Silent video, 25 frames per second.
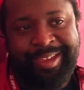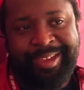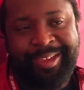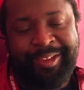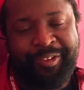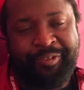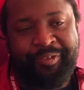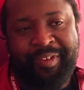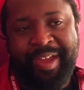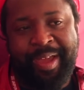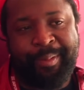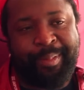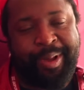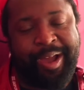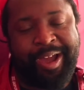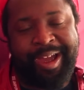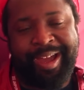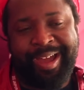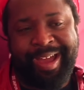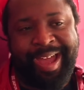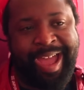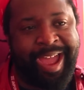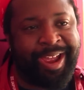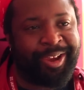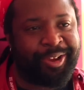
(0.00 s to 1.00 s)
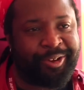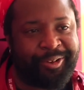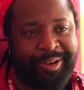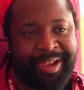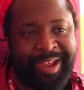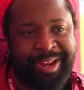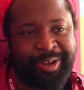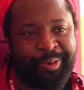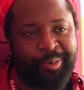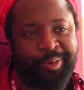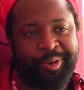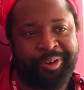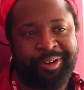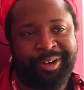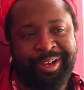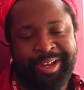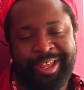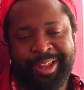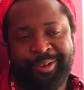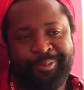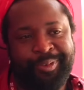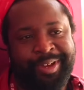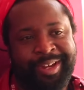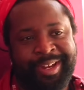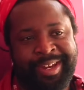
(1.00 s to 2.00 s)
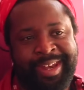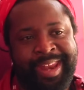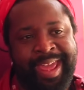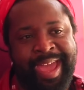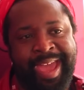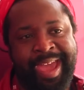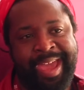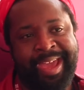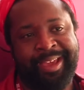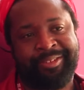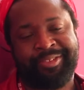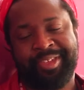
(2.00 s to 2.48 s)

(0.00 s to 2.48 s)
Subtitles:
if I'm angry at the world and want to die.